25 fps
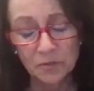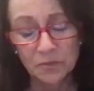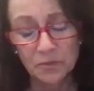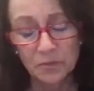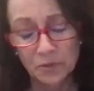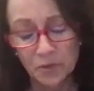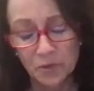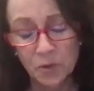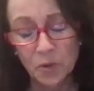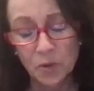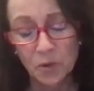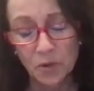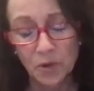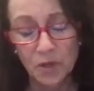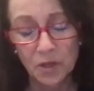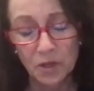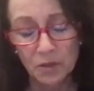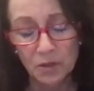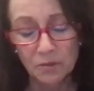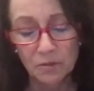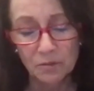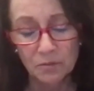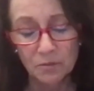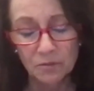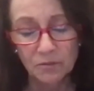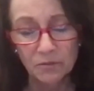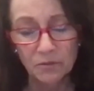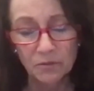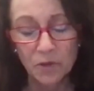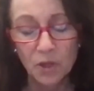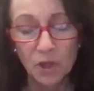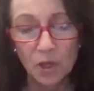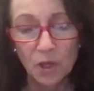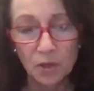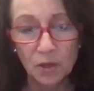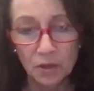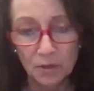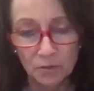for
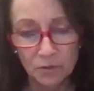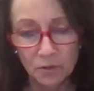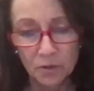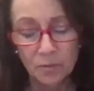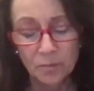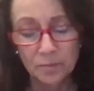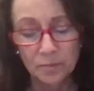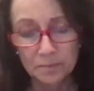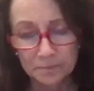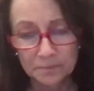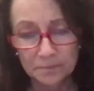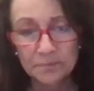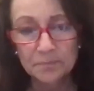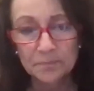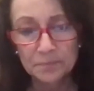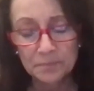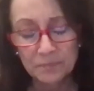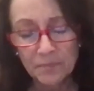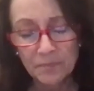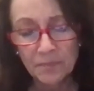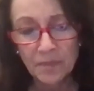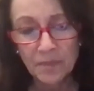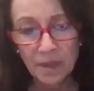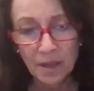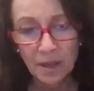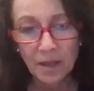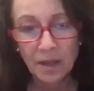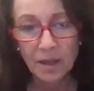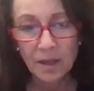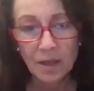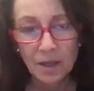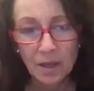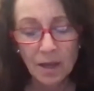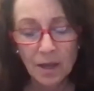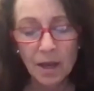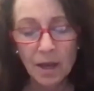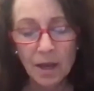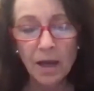the uniform,
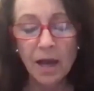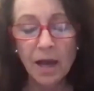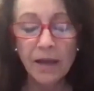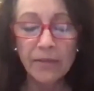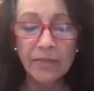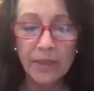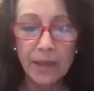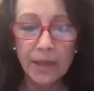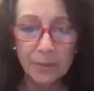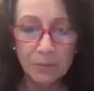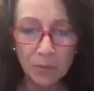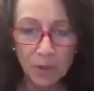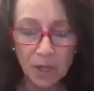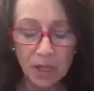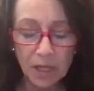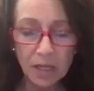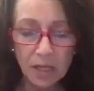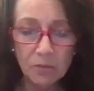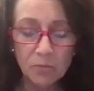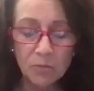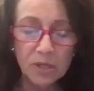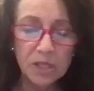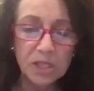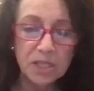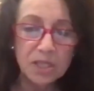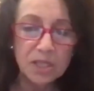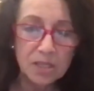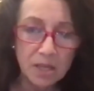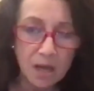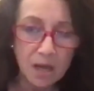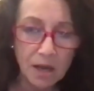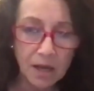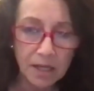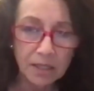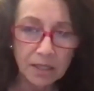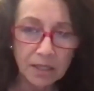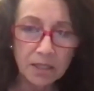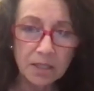and then we
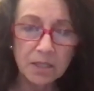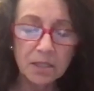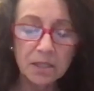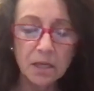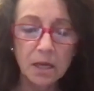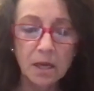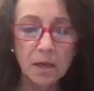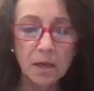designed